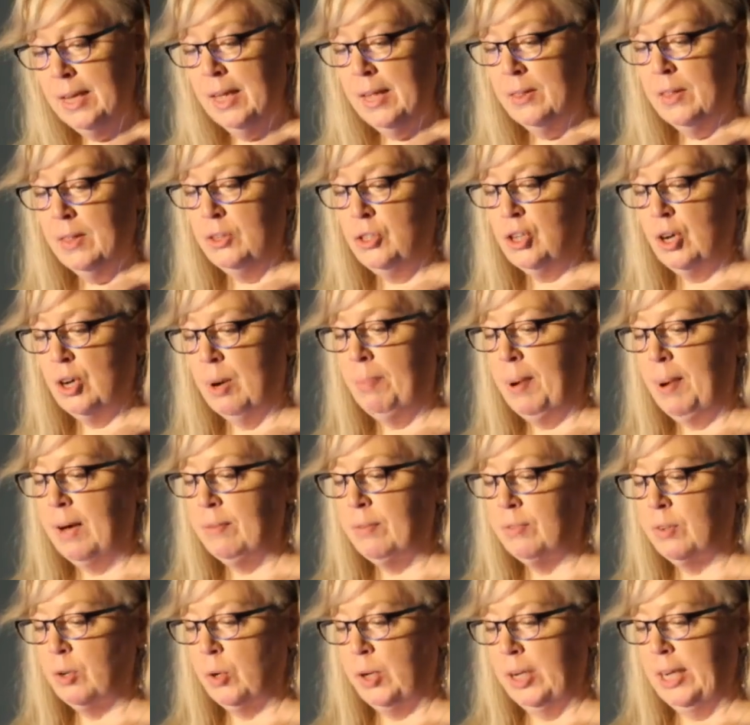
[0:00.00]
the Jump
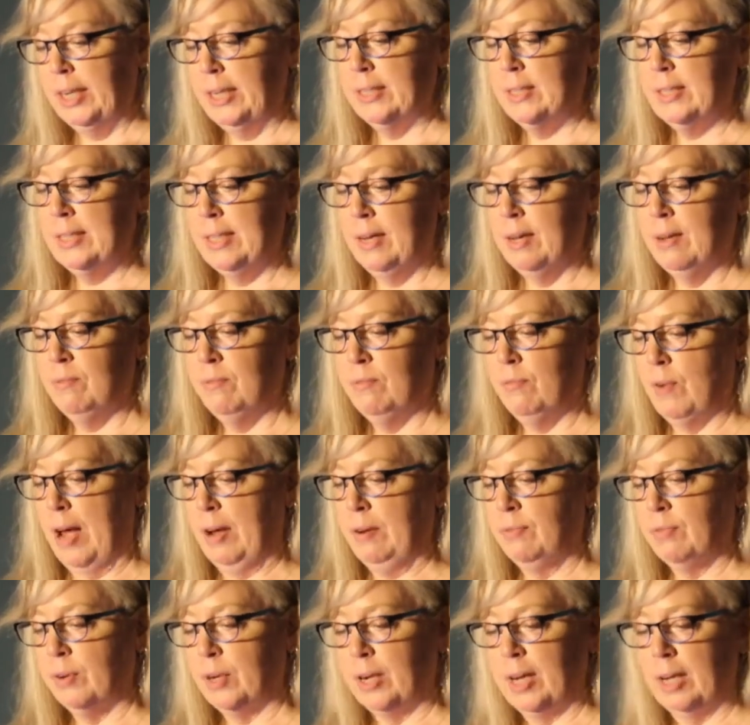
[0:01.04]
Off Creek is the
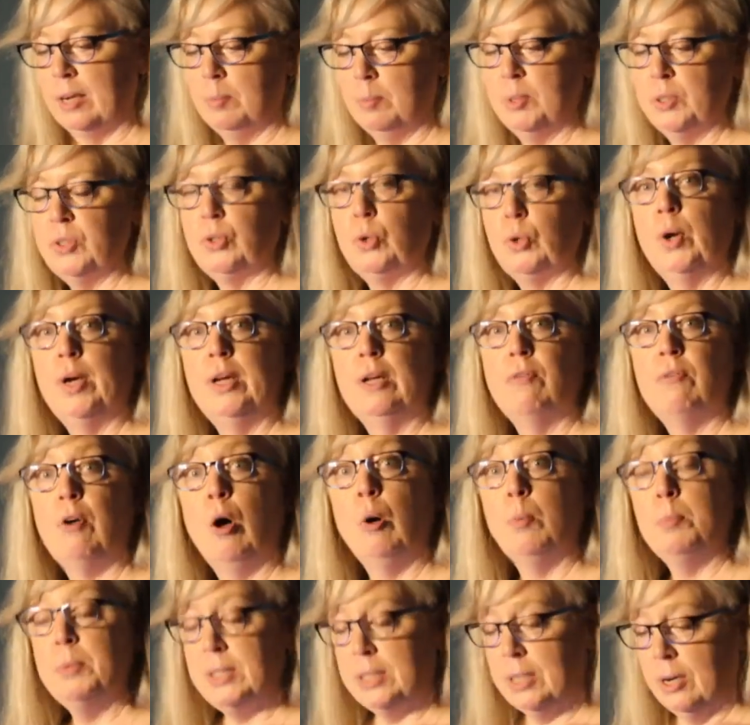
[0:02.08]
unforgettable story of
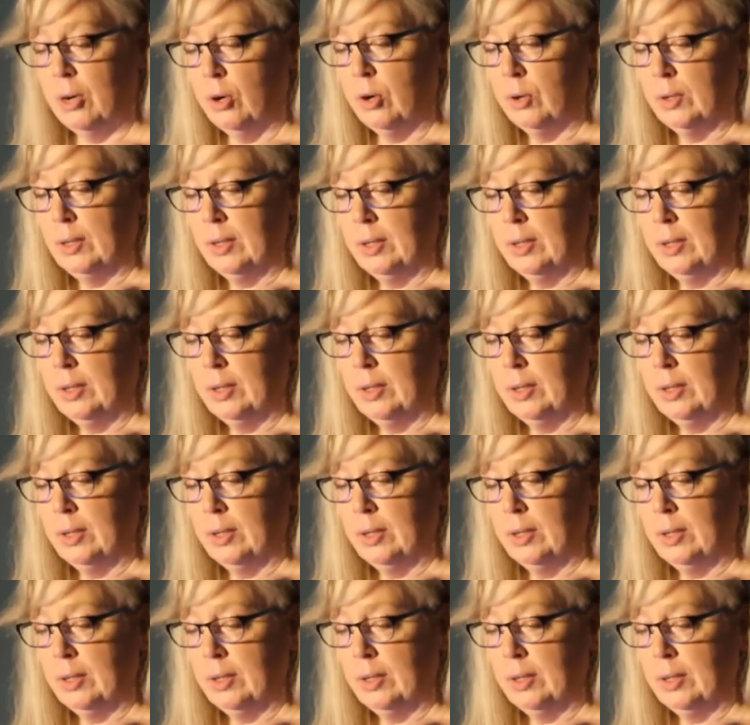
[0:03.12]
homesteader